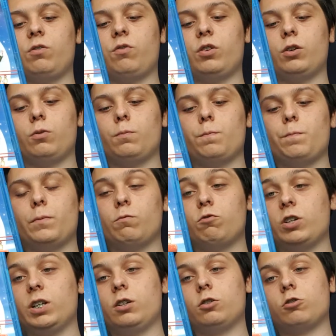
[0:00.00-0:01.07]
film,
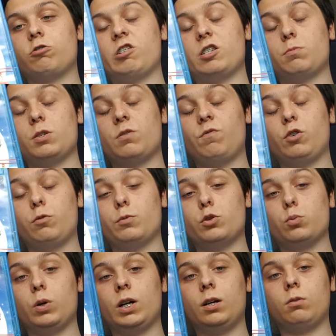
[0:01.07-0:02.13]
really good Christmas film as
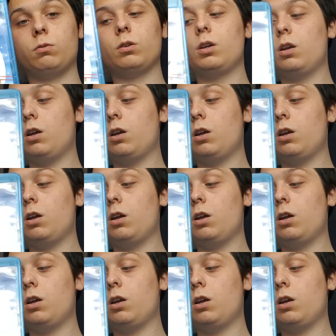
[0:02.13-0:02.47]
well.